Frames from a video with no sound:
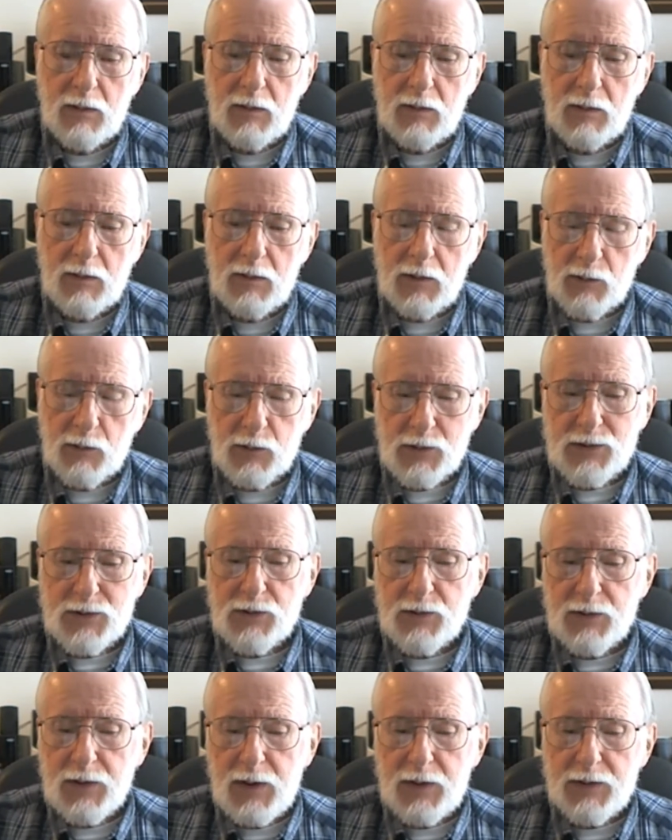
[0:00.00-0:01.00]
In other words,
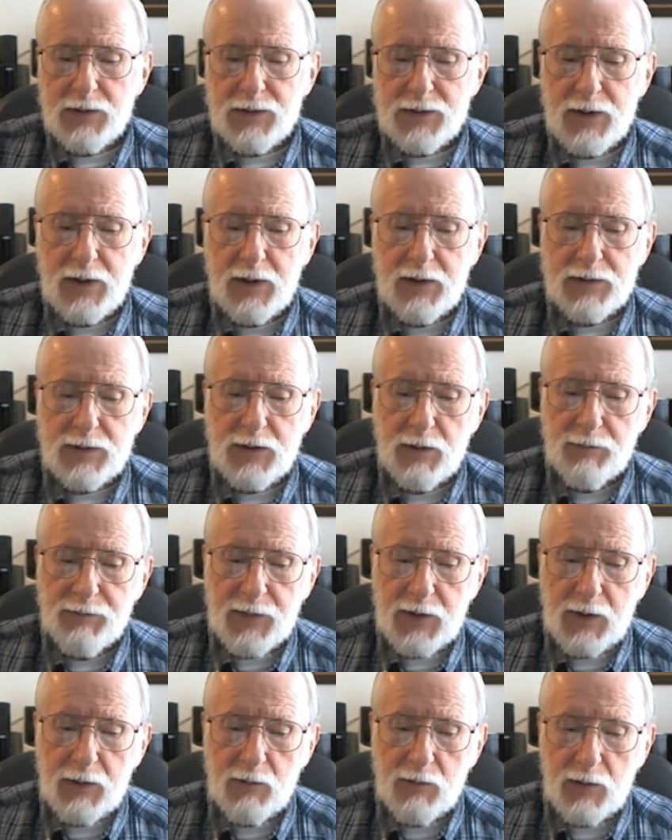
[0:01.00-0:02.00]
they're not saying
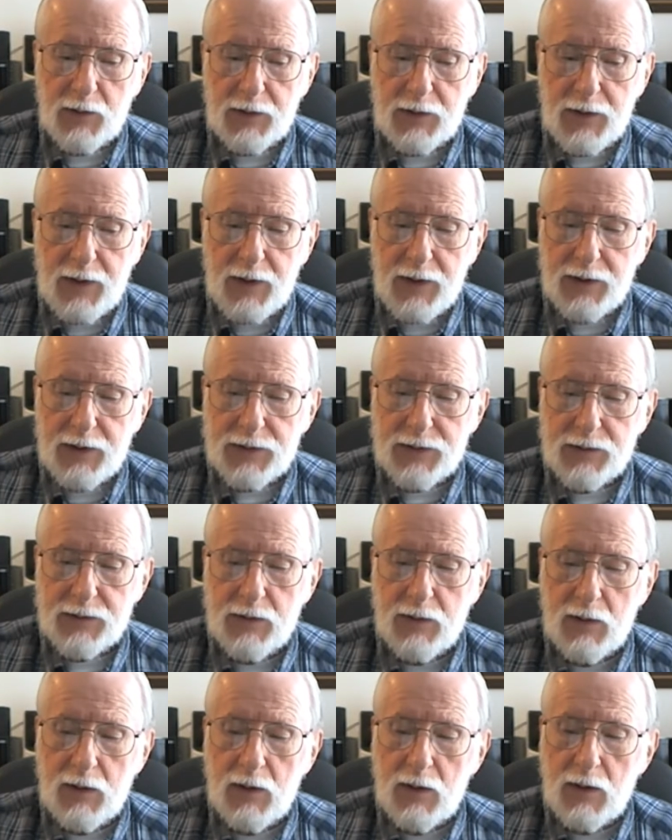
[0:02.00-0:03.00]
something really nice
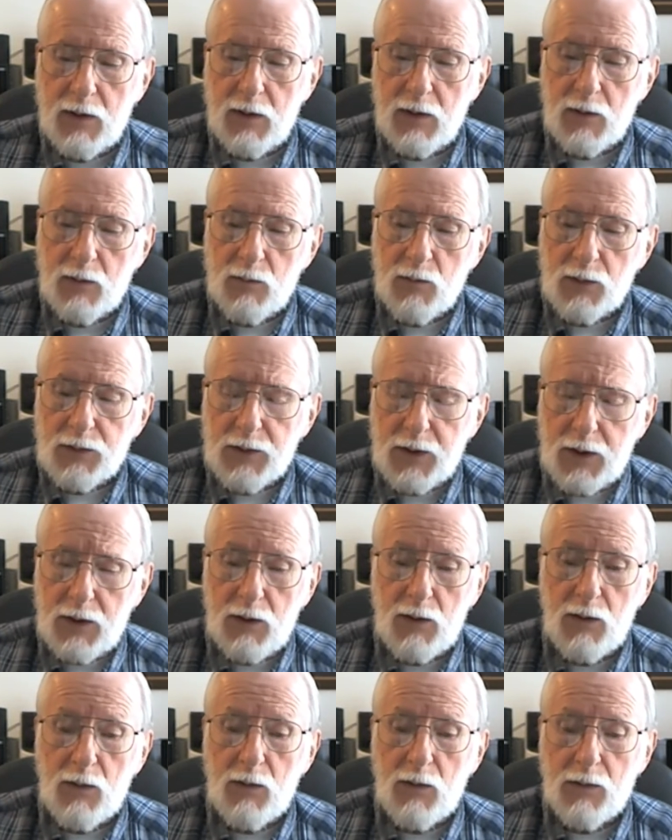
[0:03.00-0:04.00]
when they
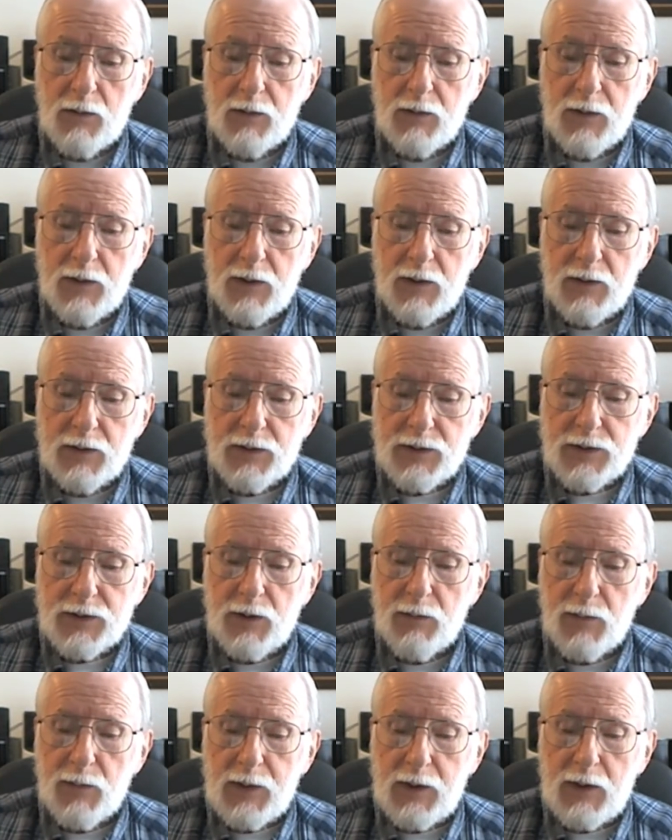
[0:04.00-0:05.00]
call
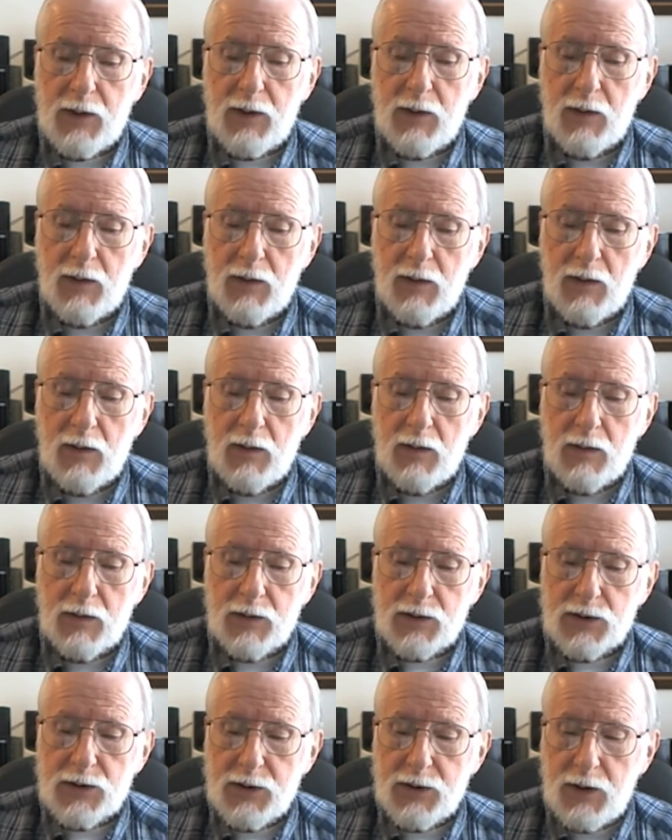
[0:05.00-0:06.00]
somebody
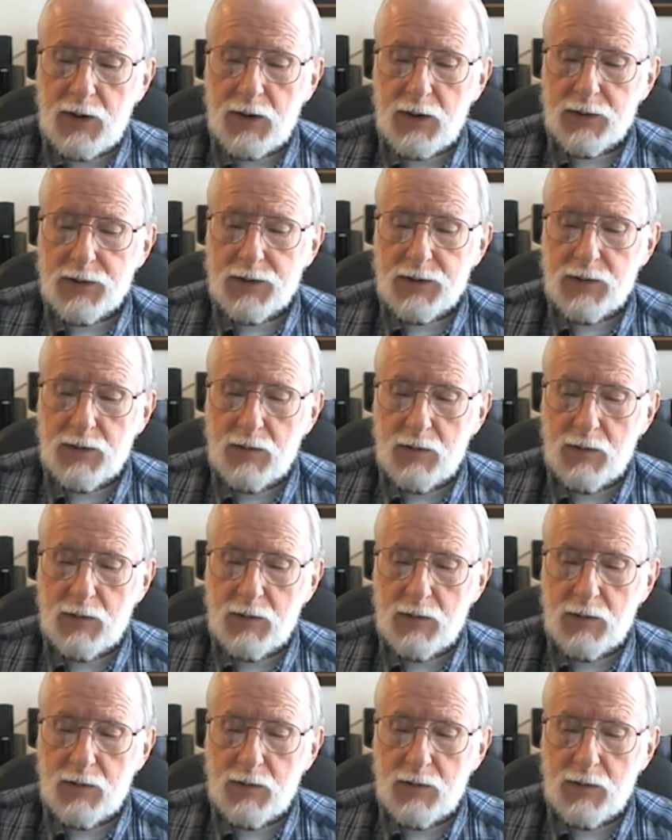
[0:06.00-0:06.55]
a Shagets.